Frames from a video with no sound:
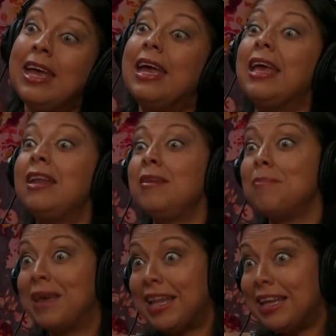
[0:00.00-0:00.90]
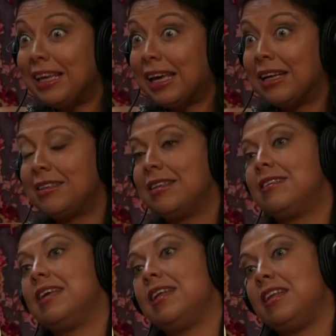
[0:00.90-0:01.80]
And in many cases,
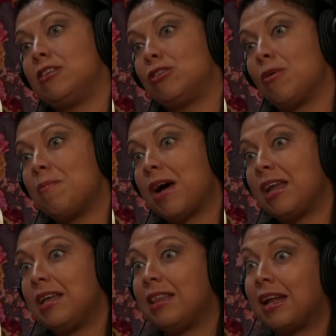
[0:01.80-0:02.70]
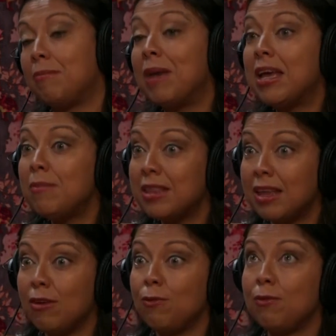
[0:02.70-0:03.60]
they need somebody that maybe
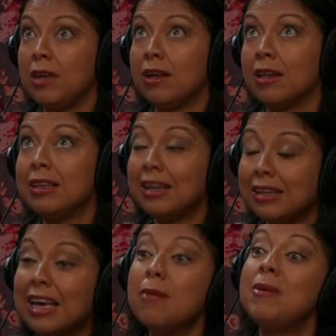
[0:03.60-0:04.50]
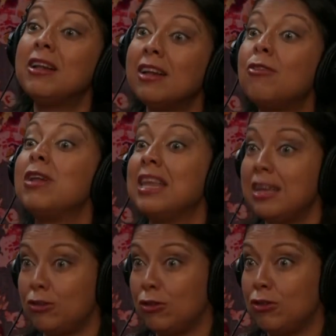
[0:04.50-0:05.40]
they feel that can build a
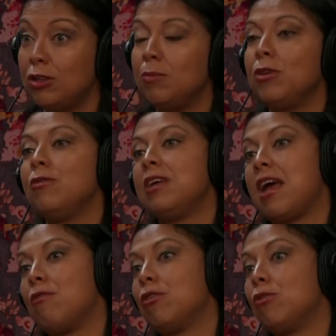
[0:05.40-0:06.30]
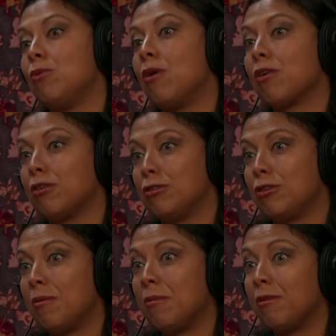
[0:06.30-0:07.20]
relationship to be able to work on
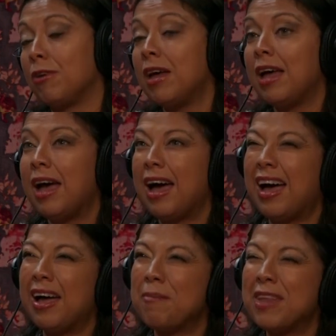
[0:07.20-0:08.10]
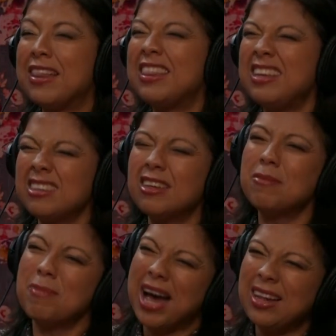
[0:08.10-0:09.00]
some of the things that
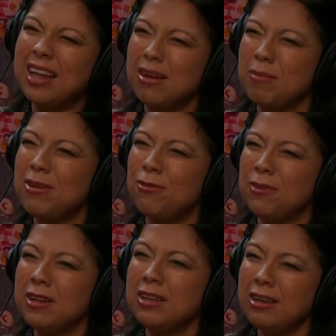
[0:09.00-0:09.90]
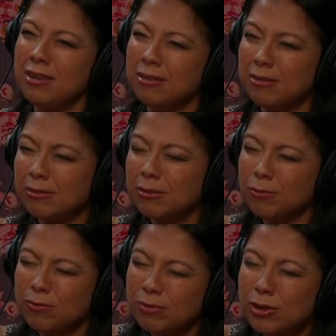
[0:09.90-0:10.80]
might not be feeling
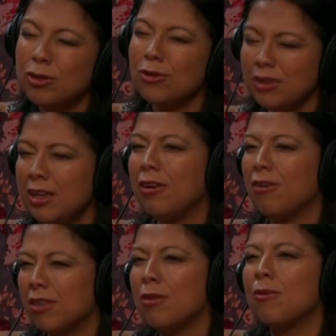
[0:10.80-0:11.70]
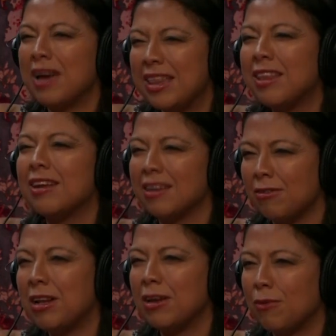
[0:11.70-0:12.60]
truly go the way they
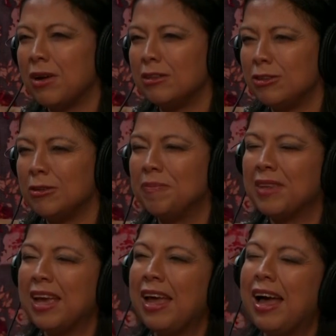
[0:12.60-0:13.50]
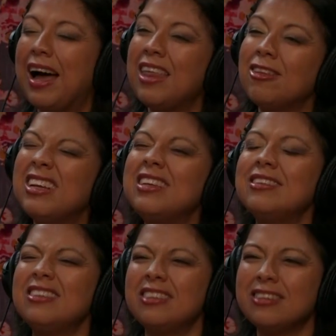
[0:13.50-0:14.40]
really want to.
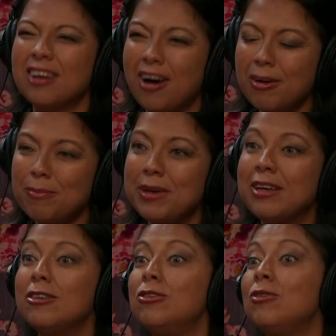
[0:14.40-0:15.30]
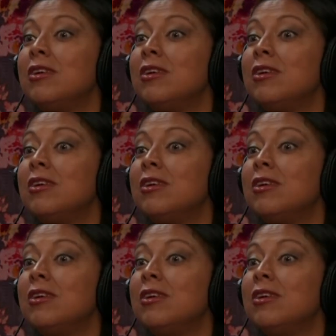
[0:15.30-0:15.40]
Adolescence is hard because you're